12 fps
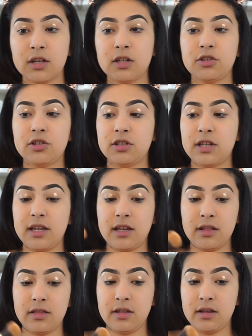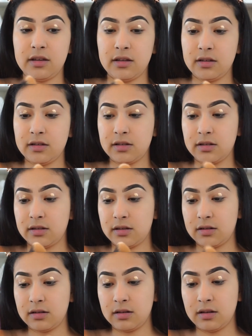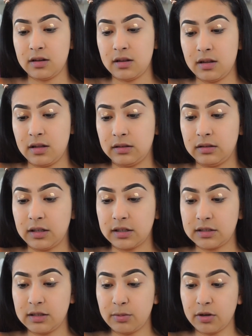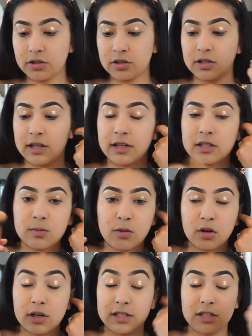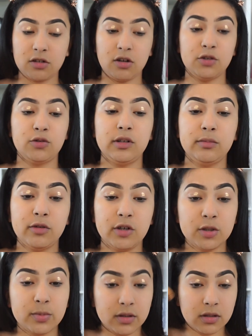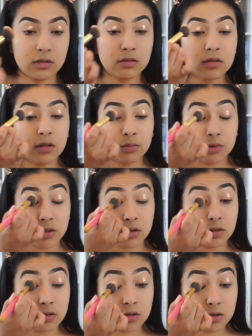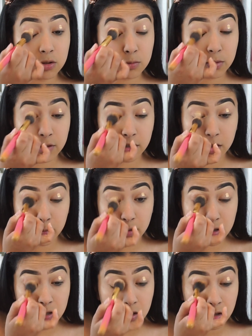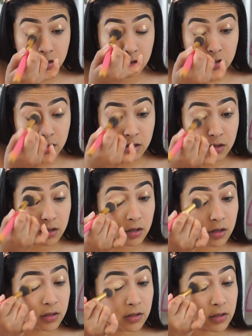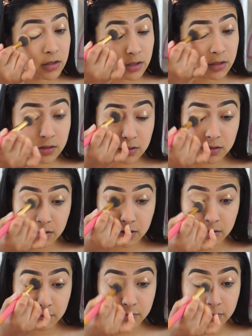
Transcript: going to just take this Luxie brush. It's like a small, it says contouring brush, but I'm just going to use it to blend out my concealer.